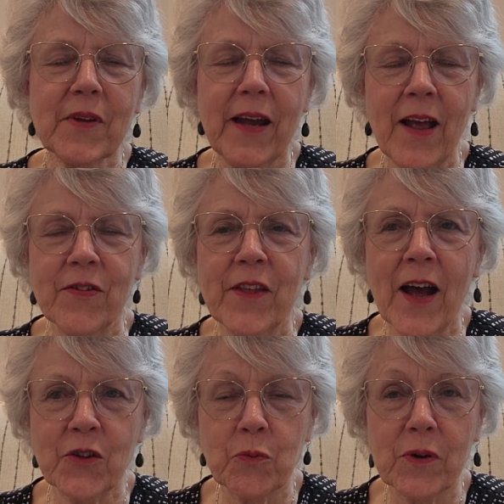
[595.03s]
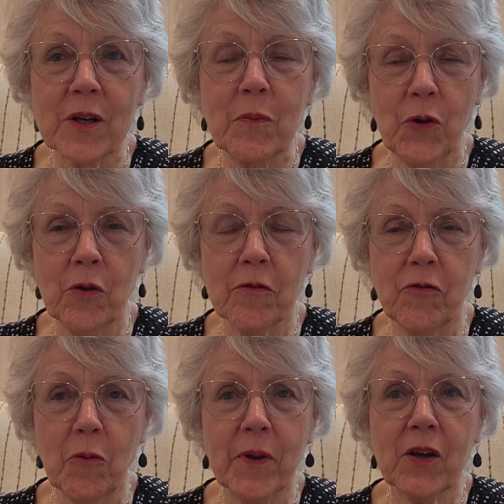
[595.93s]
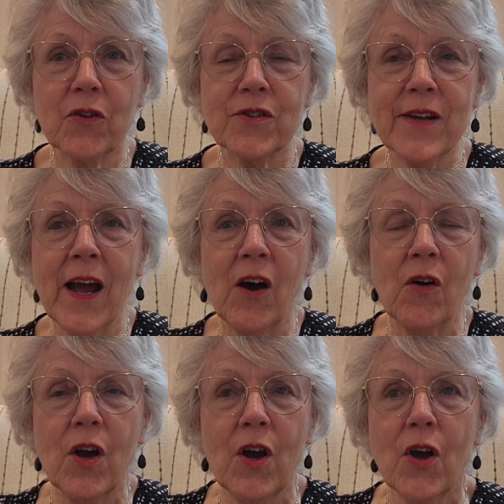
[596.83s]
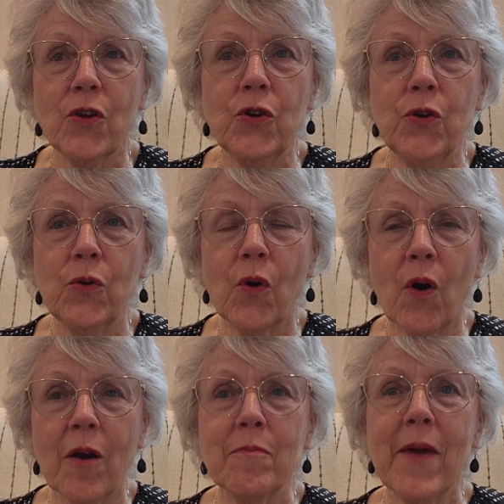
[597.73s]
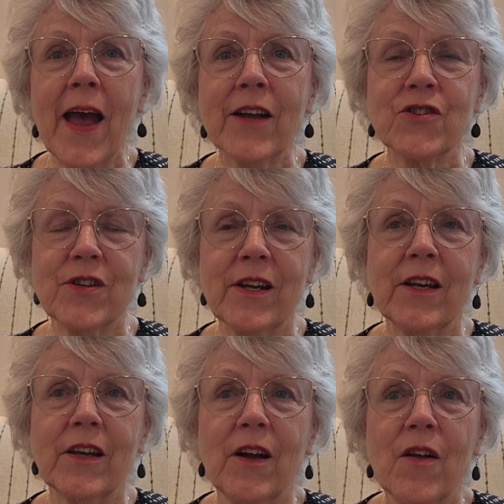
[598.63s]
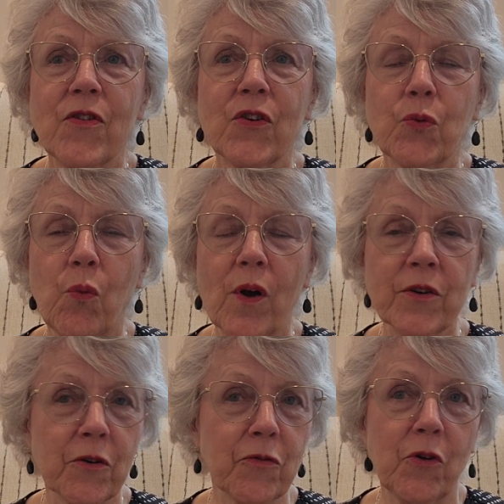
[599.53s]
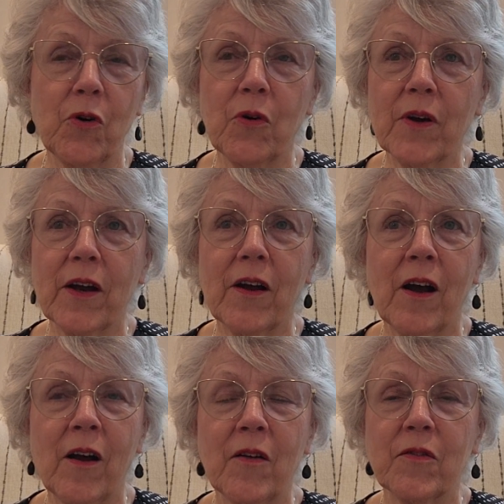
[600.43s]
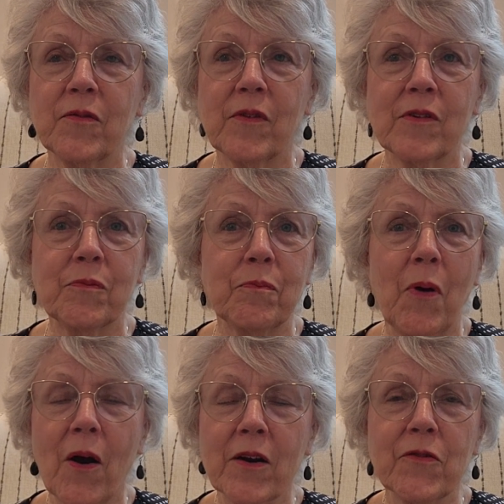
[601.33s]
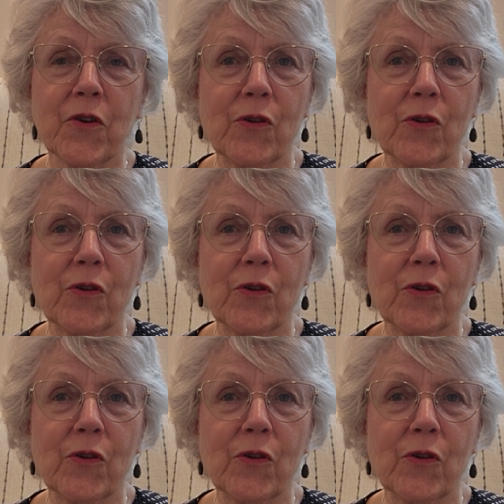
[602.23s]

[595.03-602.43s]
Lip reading: And that's really beautiful, because now you are imagining this wonderful part of your